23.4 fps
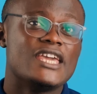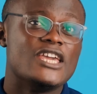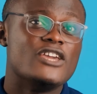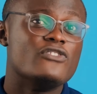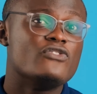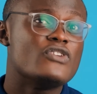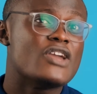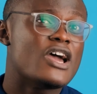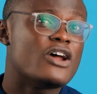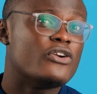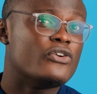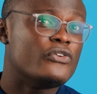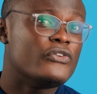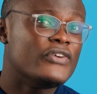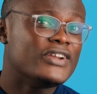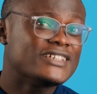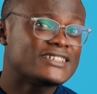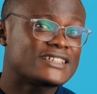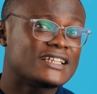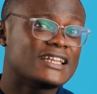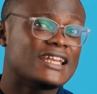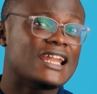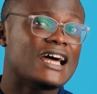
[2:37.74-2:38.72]
If you are a
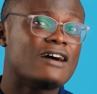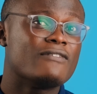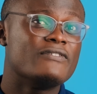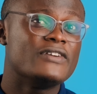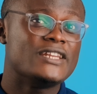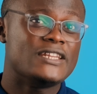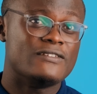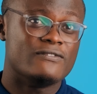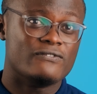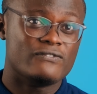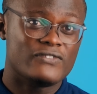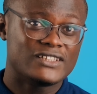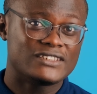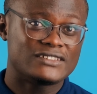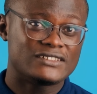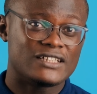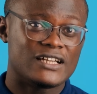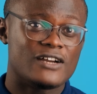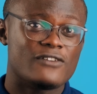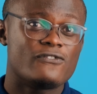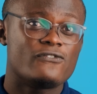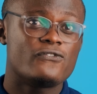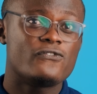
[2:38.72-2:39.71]
risk-loving
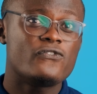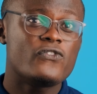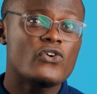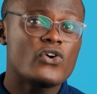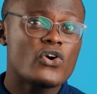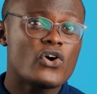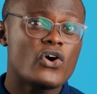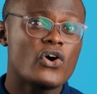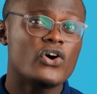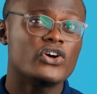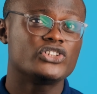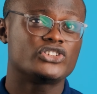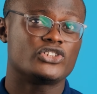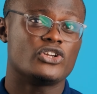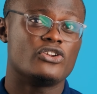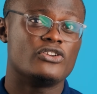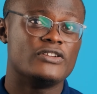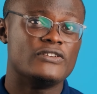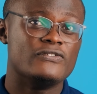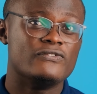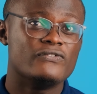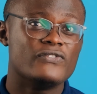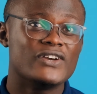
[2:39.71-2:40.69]
investor focused on
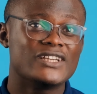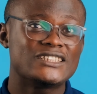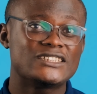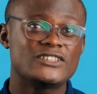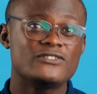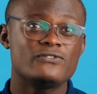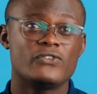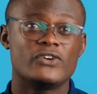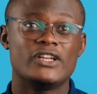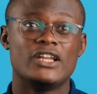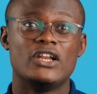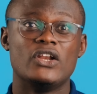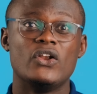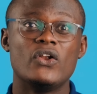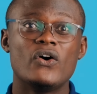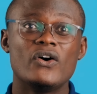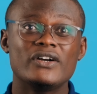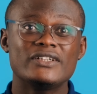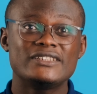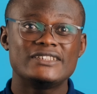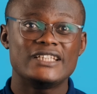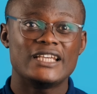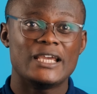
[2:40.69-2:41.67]
investing for the
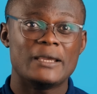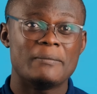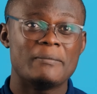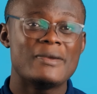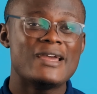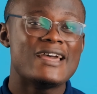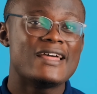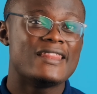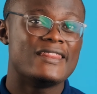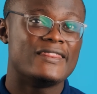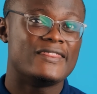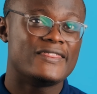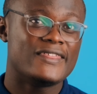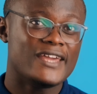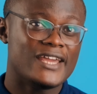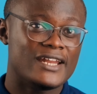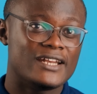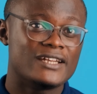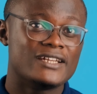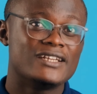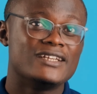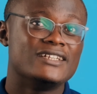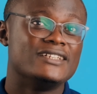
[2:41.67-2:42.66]
long term,
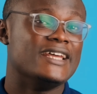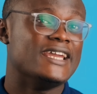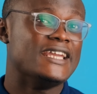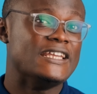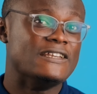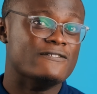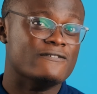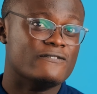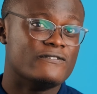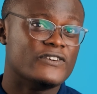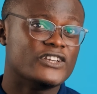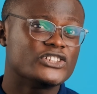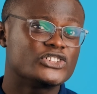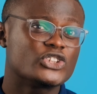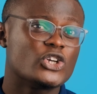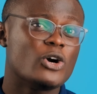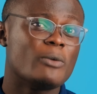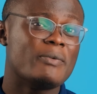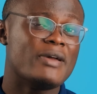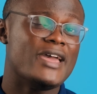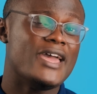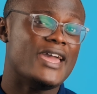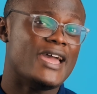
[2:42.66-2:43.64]
then the
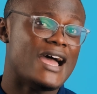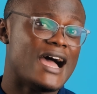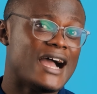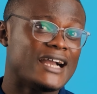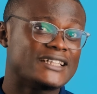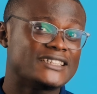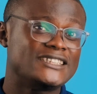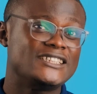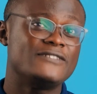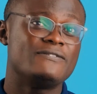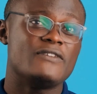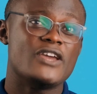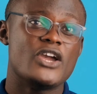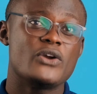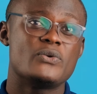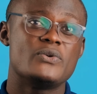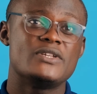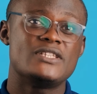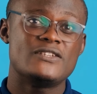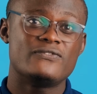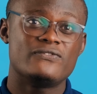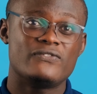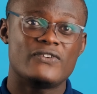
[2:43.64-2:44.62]
InvestCorp Active
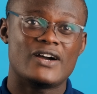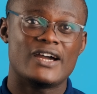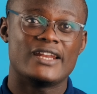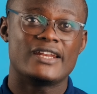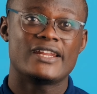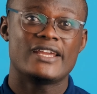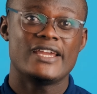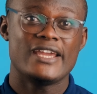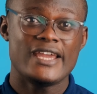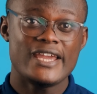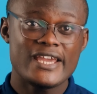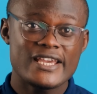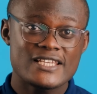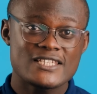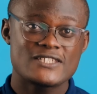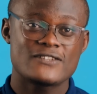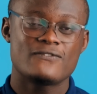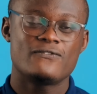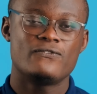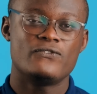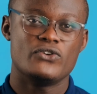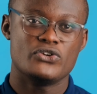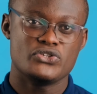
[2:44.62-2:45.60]
Equity Fund is
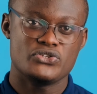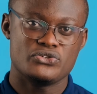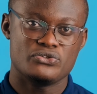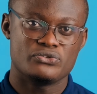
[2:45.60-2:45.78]
for you.